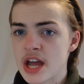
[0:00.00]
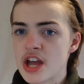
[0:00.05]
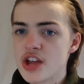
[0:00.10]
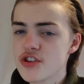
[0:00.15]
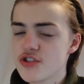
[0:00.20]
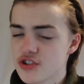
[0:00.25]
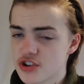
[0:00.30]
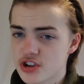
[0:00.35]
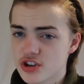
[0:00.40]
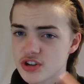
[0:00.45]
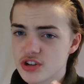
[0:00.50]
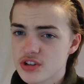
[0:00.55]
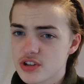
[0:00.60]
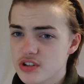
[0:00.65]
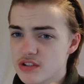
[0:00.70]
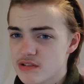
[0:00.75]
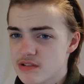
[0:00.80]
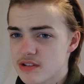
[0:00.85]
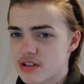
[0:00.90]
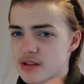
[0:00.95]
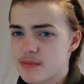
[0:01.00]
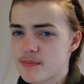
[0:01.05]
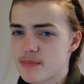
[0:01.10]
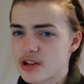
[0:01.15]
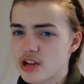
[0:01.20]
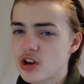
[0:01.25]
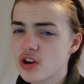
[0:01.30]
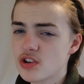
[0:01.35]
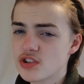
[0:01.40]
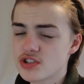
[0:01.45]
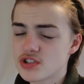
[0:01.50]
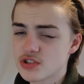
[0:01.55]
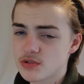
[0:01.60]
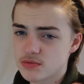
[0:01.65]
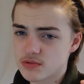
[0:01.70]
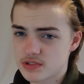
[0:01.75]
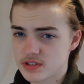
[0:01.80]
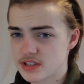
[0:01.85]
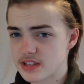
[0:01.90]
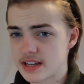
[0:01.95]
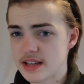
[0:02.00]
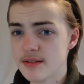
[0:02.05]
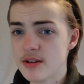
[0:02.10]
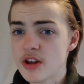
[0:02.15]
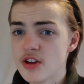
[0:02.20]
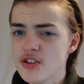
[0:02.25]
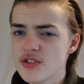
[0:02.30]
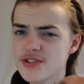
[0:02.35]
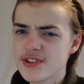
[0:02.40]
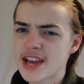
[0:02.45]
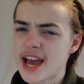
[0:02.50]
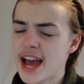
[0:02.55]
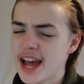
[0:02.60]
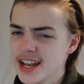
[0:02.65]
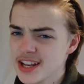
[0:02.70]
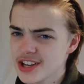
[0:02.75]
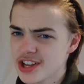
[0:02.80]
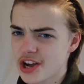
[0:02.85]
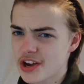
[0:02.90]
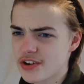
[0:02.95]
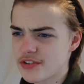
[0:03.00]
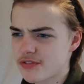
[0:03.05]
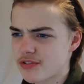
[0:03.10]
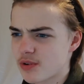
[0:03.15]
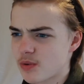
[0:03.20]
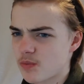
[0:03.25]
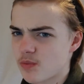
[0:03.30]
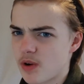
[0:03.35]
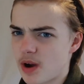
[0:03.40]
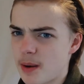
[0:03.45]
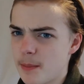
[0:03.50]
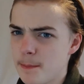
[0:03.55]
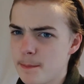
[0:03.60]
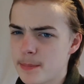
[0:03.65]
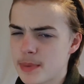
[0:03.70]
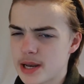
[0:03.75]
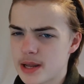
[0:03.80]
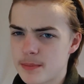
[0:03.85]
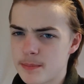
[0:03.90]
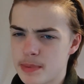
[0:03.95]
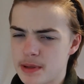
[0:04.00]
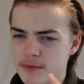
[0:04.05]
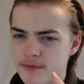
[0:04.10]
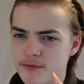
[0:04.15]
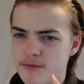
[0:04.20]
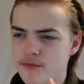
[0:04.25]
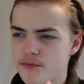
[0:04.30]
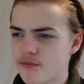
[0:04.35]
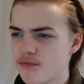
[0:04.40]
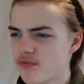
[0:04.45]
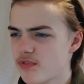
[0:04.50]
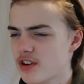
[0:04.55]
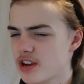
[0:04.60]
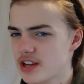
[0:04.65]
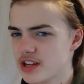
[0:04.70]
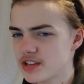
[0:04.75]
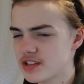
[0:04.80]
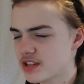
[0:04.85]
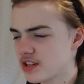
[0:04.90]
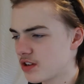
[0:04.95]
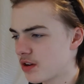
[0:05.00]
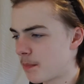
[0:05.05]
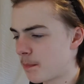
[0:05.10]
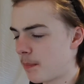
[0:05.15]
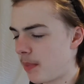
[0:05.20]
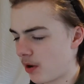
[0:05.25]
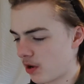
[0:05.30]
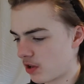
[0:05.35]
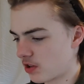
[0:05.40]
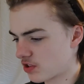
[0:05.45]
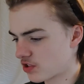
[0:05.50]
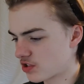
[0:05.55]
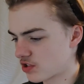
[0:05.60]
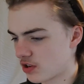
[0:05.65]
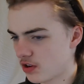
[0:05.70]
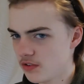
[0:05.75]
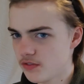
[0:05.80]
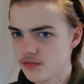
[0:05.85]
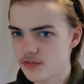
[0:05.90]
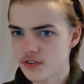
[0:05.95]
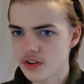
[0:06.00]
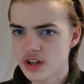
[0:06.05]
You can, because you would slip. You can go for a run, but it would be freezing your bollocks off.